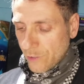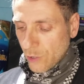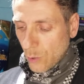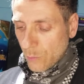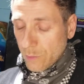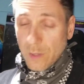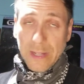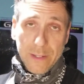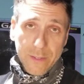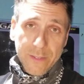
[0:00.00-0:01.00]
So
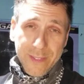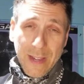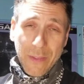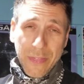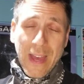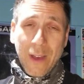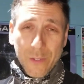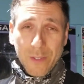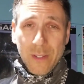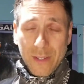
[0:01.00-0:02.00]
like
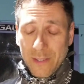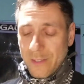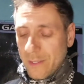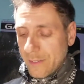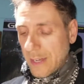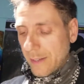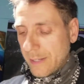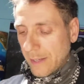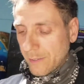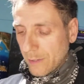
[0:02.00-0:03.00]
7,000 of these inside of
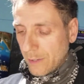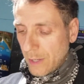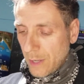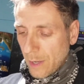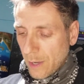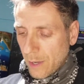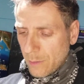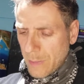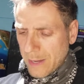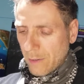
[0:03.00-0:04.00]
Tesla, uh, the
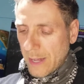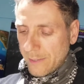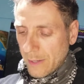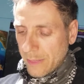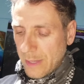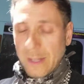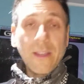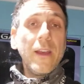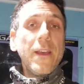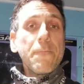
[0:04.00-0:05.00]
Model S, I think.
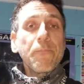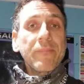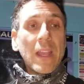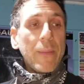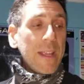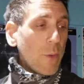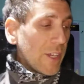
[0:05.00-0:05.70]
But anyway,